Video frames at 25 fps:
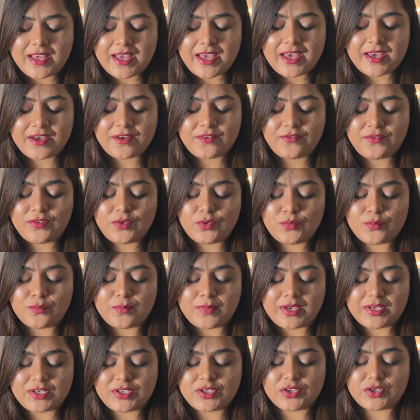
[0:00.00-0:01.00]
Have you
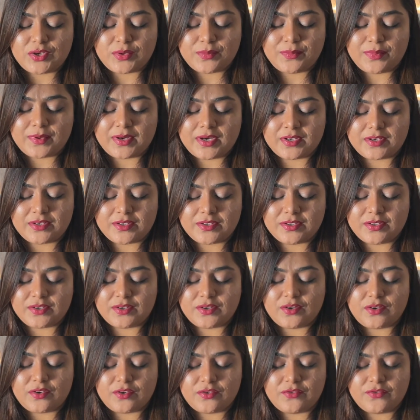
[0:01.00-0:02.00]
met your partner
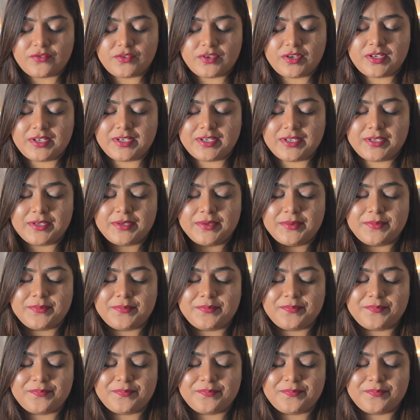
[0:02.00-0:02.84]
already?